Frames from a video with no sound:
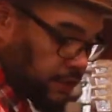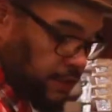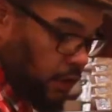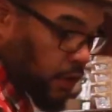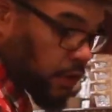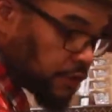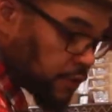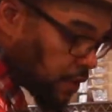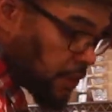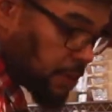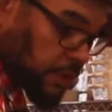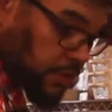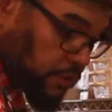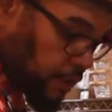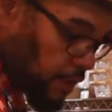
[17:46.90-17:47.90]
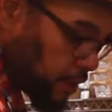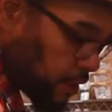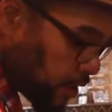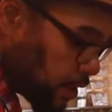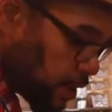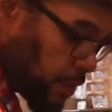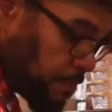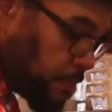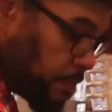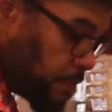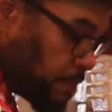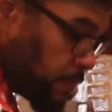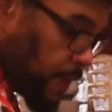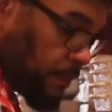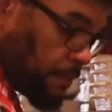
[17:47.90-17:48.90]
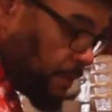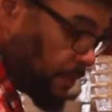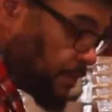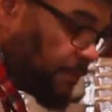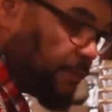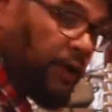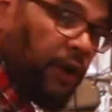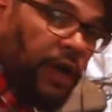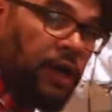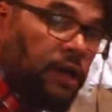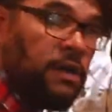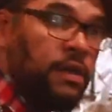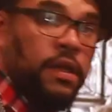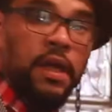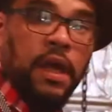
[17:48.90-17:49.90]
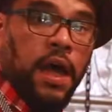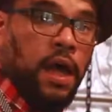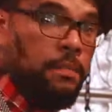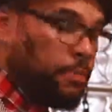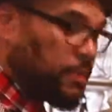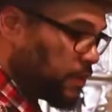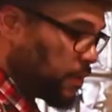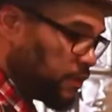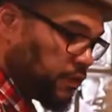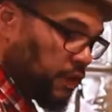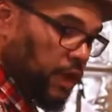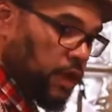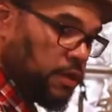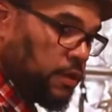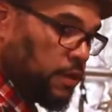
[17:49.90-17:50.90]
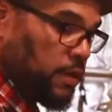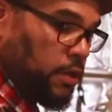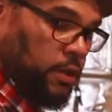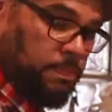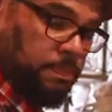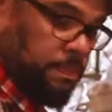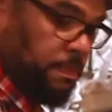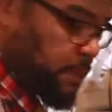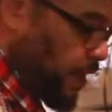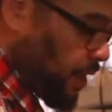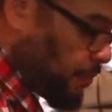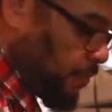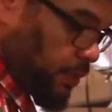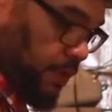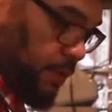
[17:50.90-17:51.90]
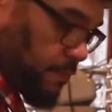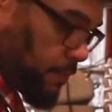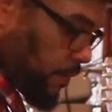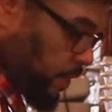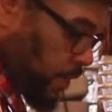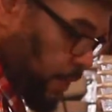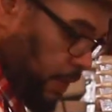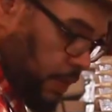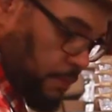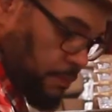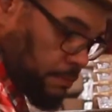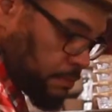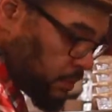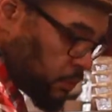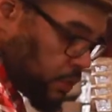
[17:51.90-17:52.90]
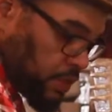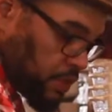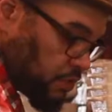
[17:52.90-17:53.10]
could also go on the grill. You could get a piece of foil, put these on. You could get them in between the